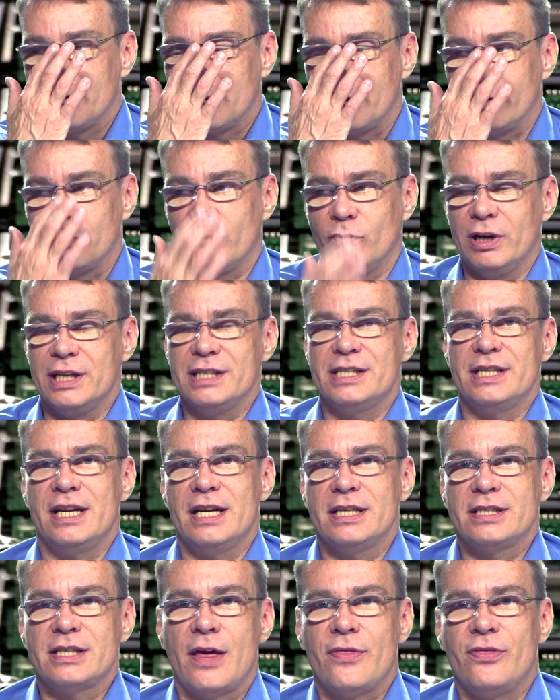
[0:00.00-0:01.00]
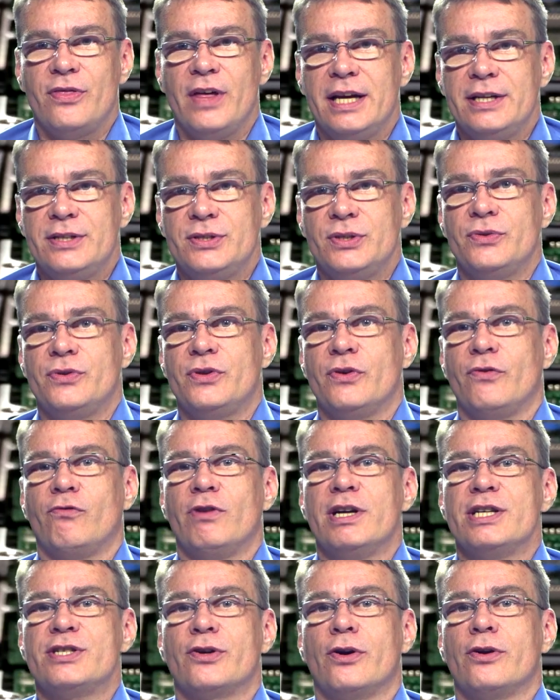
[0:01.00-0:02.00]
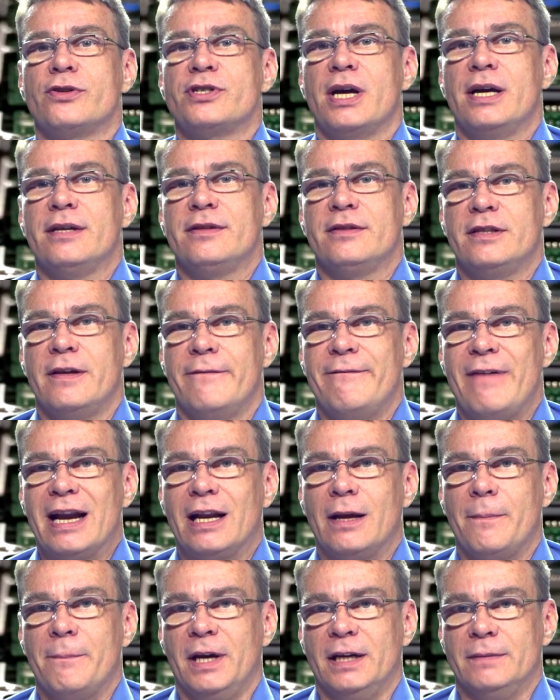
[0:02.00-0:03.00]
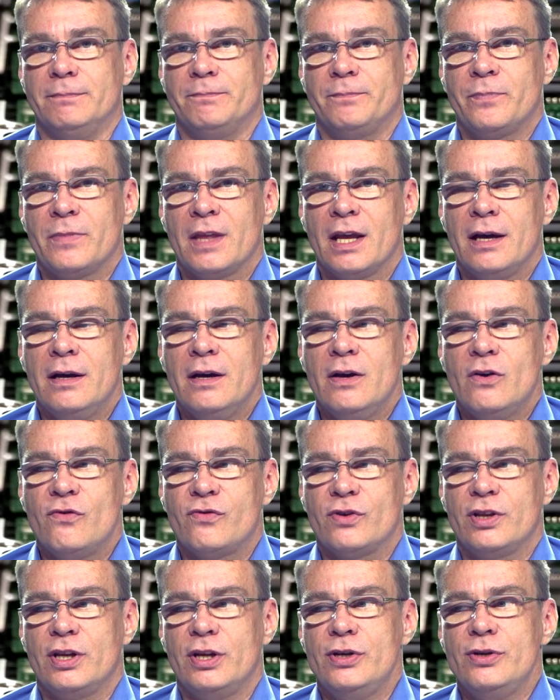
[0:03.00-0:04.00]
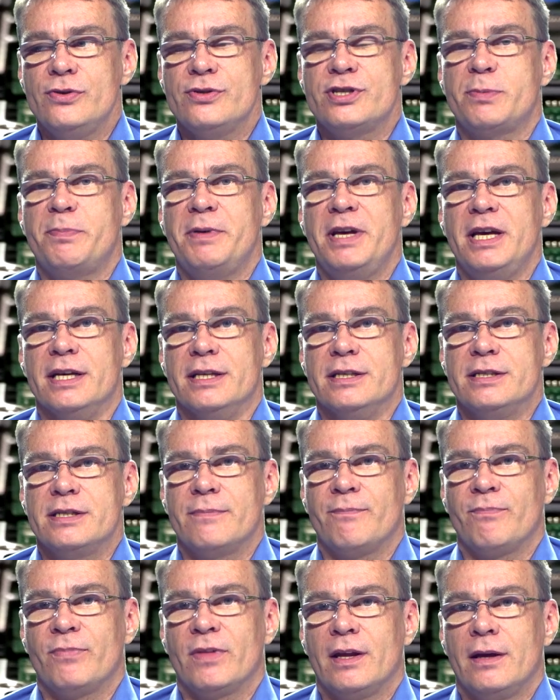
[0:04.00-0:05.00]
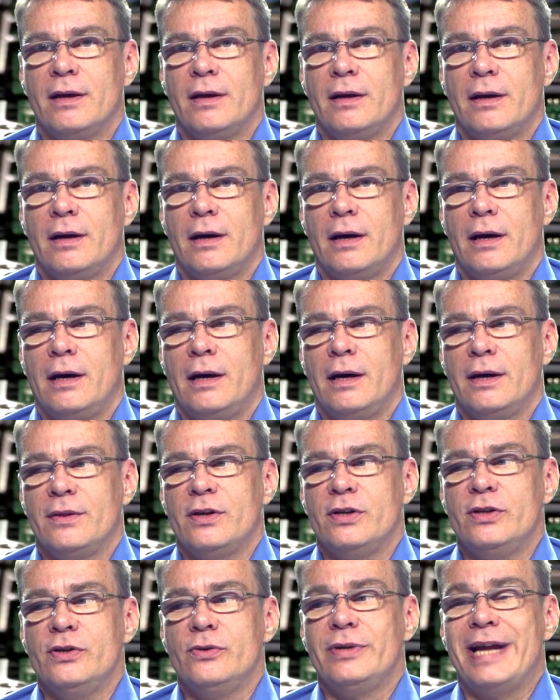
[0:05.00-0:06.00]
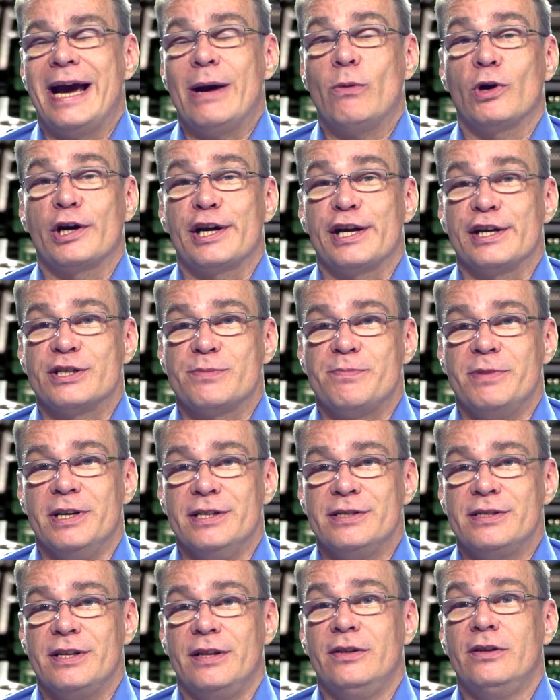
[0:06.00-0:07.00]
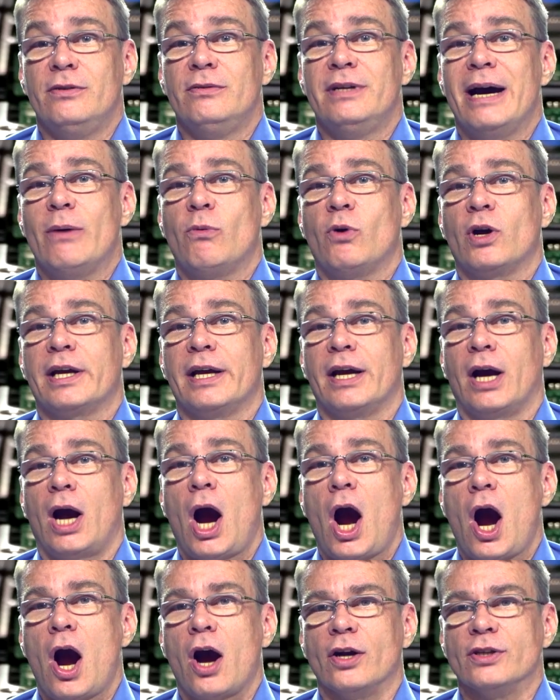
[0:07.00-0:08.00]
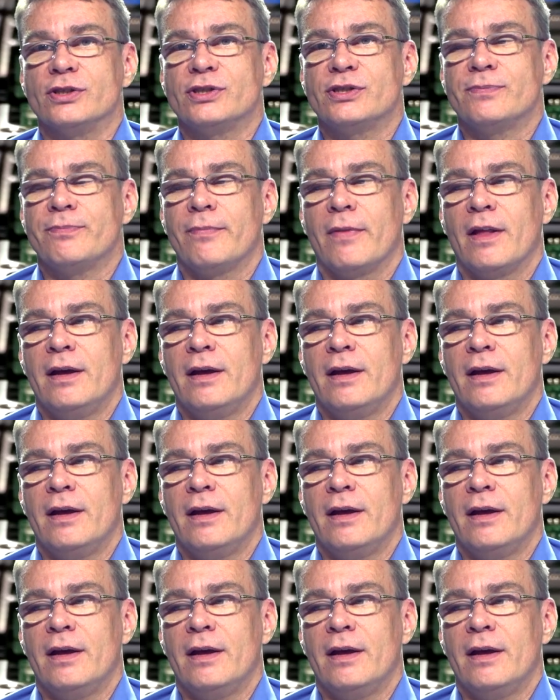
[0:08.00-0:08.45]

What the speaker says: The reason is they do the research and development. For the new speeds, the new networking speeds, and new networking cards,